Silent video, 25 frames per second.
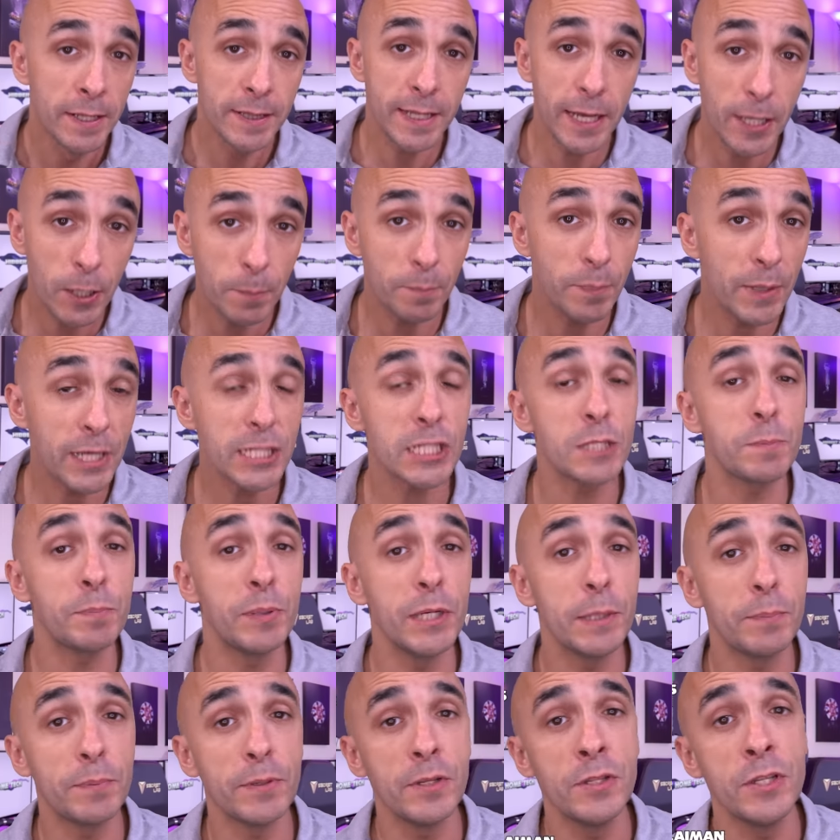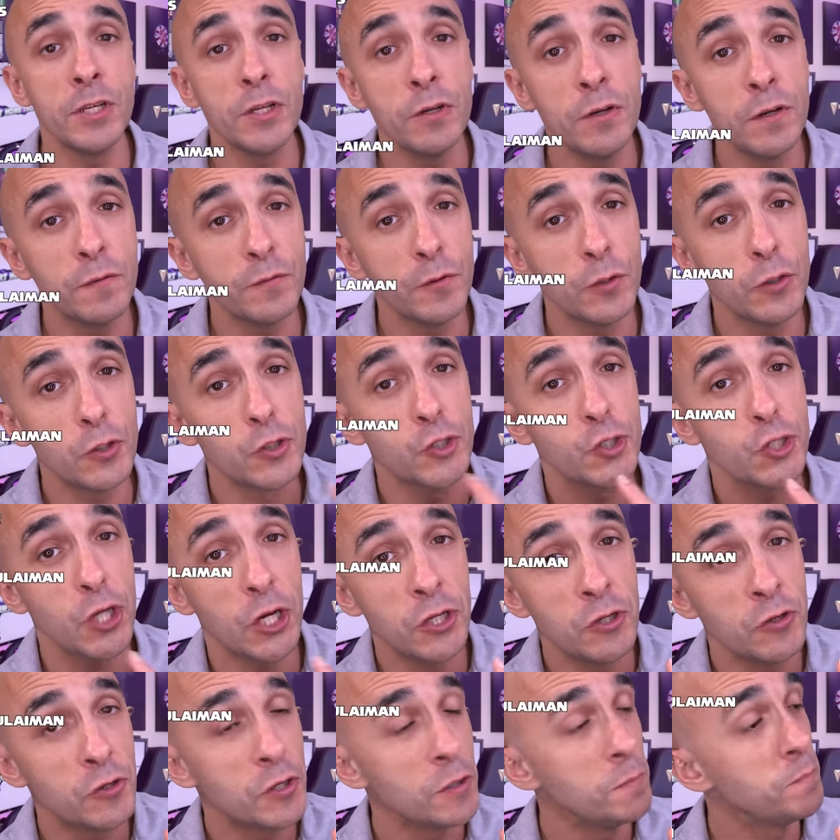They're the best people in the universe,
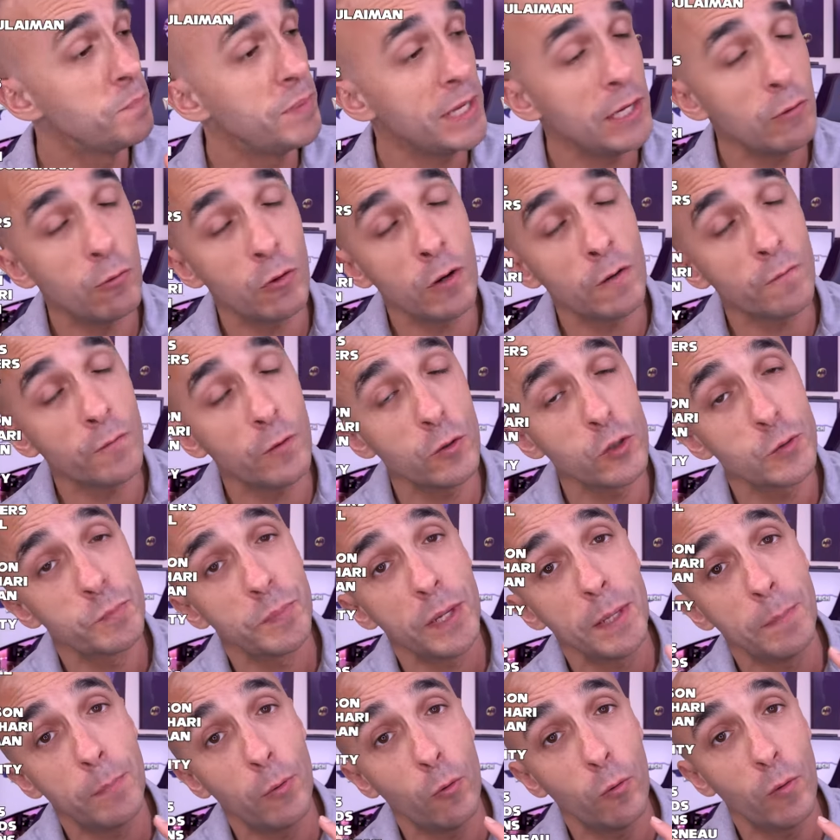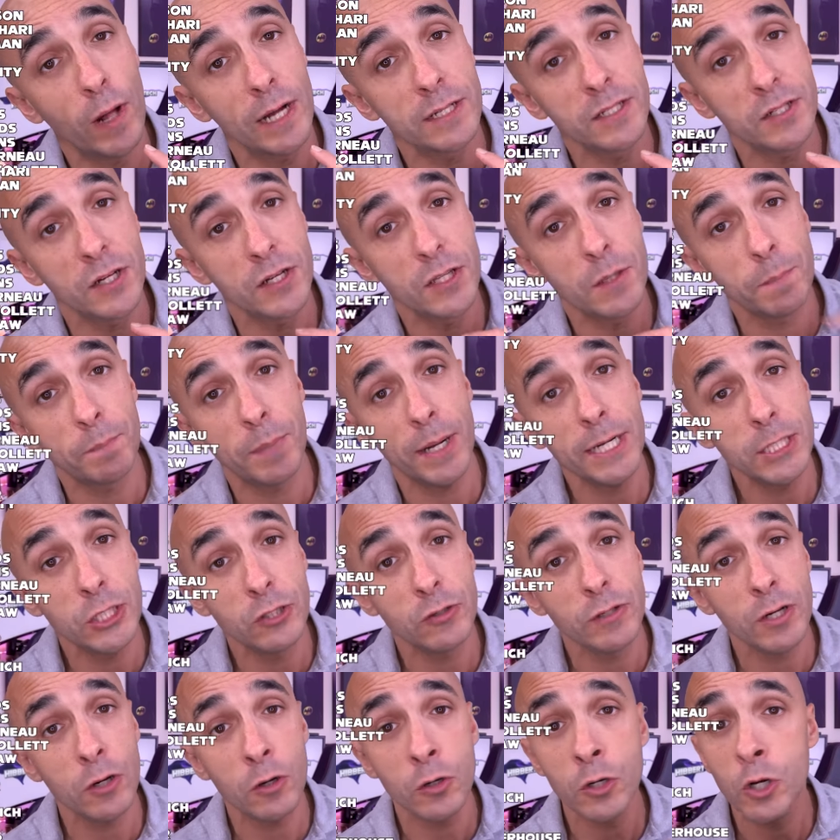and you can be one of those people at either
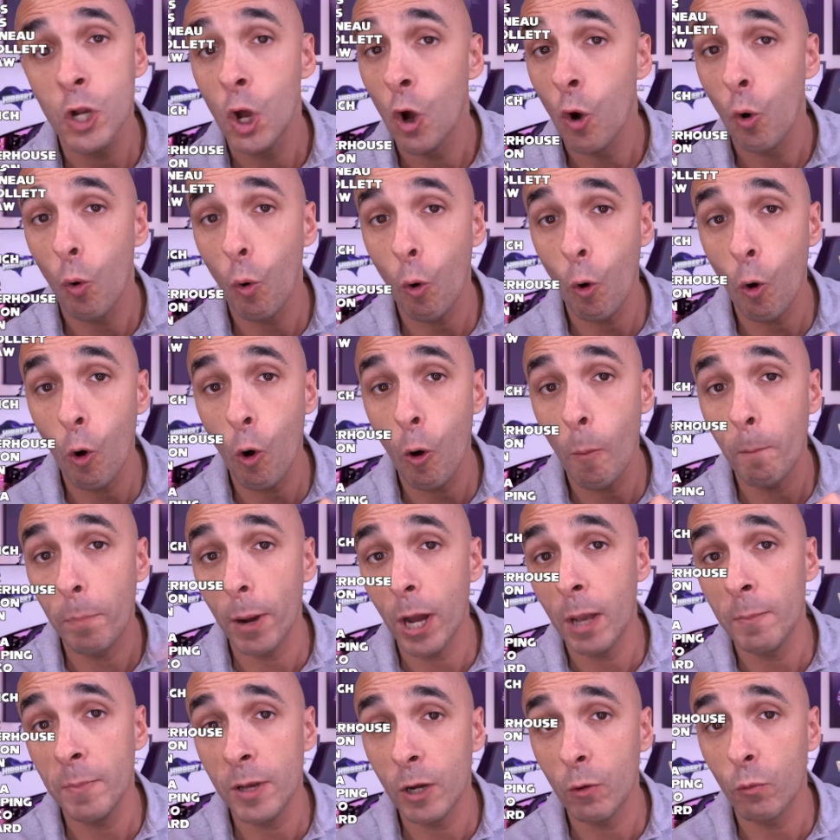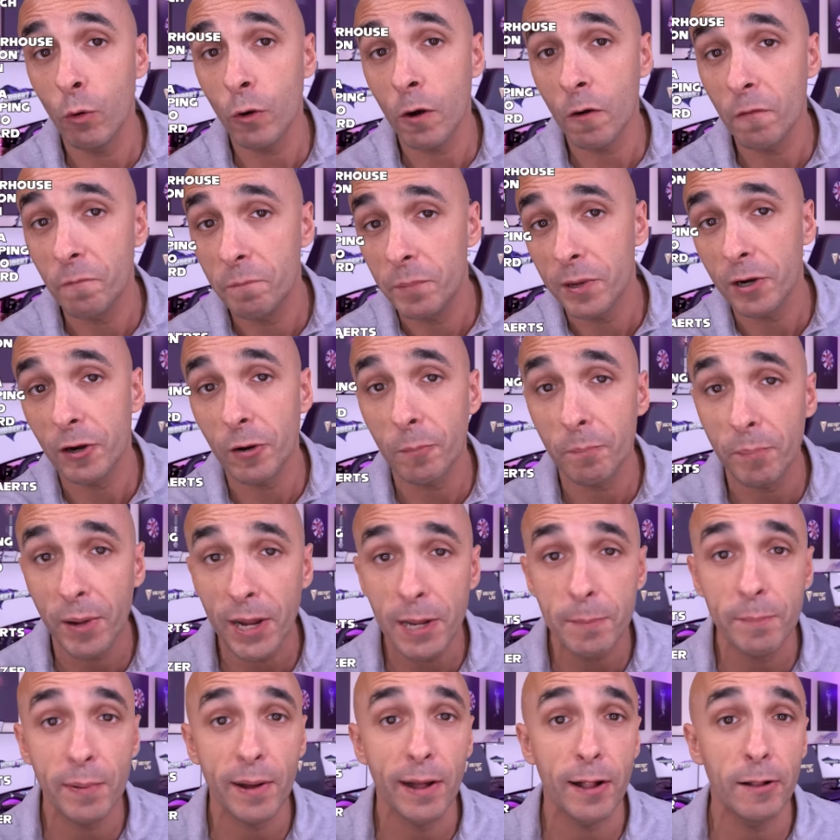Patreon or buy me a one-off beer at
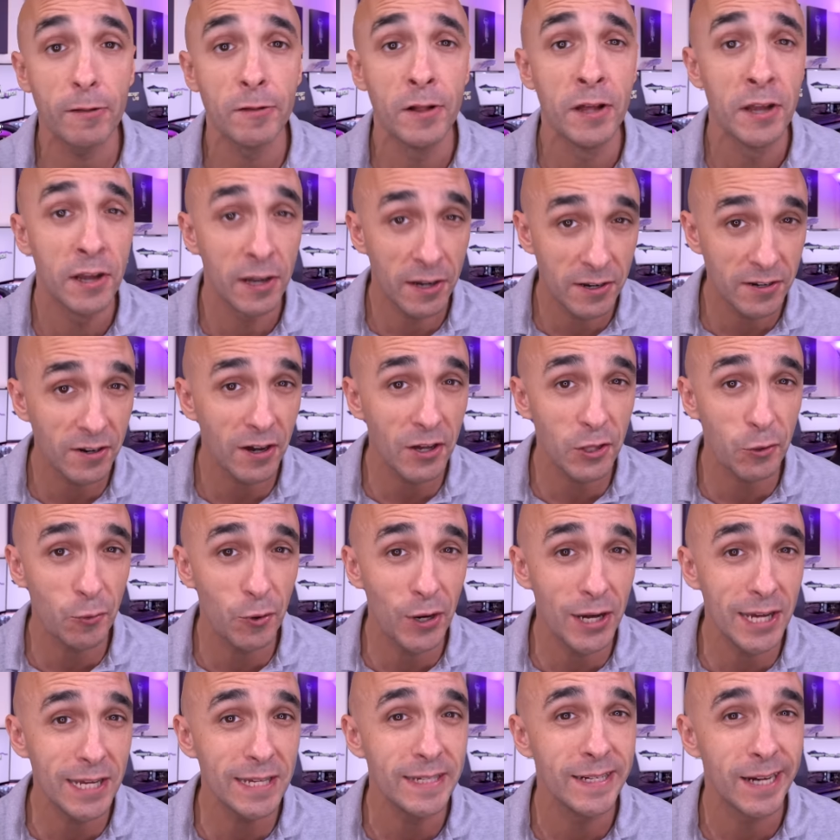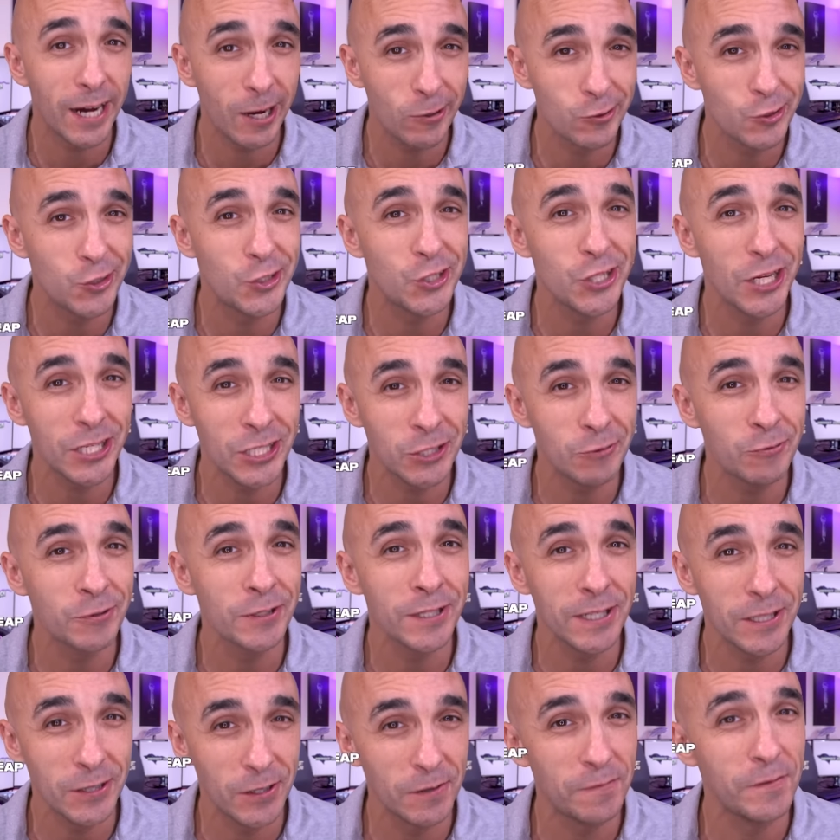PayPal, and either way, I'll
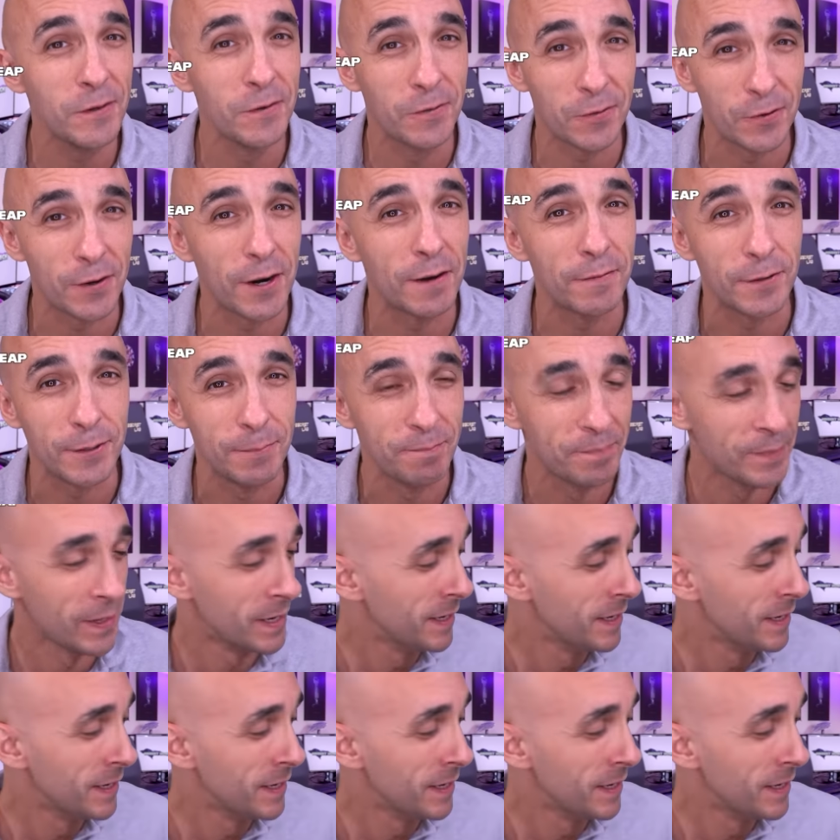genuinely love you forever.